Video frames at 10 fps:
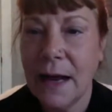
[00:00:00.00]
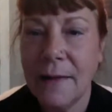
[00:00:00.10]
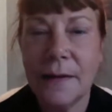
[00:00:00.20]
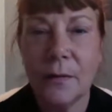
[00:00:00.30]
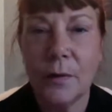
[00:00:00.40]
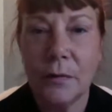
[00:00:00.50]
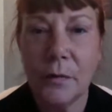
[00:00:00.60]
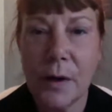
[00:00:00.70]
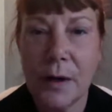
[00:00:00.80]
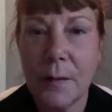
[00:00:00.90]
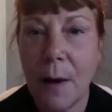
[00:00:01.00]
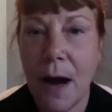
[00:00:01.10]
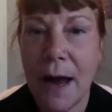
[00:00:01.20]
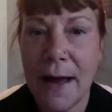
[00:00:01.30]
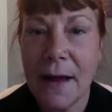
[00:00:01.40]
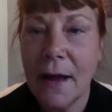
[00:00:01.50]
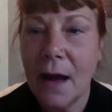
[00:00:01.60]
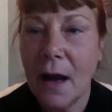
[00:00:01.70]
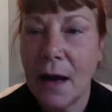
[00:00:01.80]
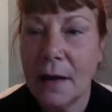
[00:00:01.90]
And this was treated by
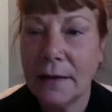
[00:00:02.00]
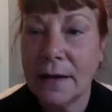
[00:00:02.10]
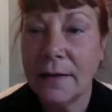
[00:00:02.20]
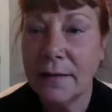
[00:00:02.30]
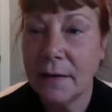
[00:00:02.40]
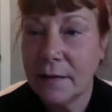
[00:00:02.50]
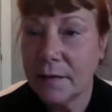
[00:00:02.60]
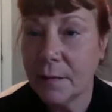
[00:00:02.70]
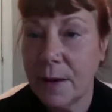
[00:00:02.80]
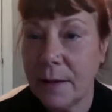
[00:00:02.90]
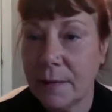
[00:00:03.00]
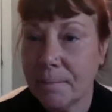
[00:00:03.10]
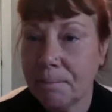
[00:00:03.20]
Liz Smith,